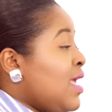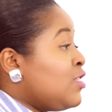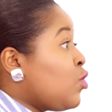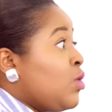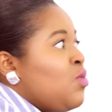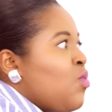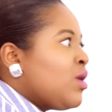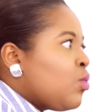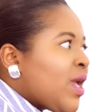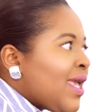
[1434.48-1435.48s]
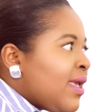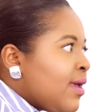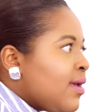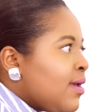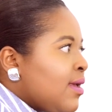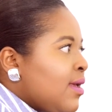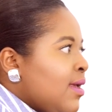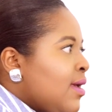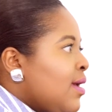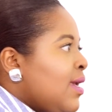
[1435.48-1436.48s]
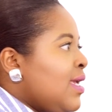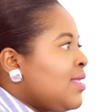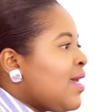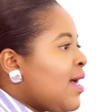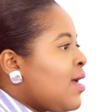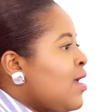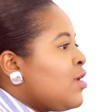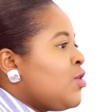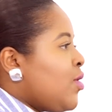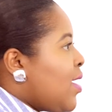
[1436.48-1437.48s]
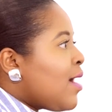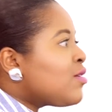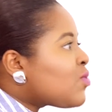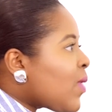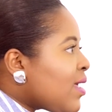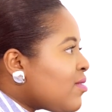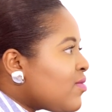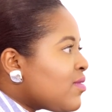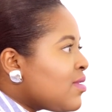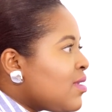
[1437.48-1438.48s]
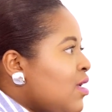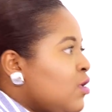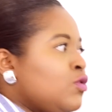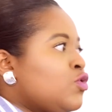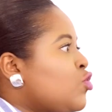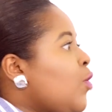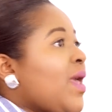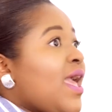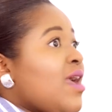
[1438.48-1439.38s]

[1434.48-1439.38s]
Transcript: it's only one way. Either you're a housewife, you stop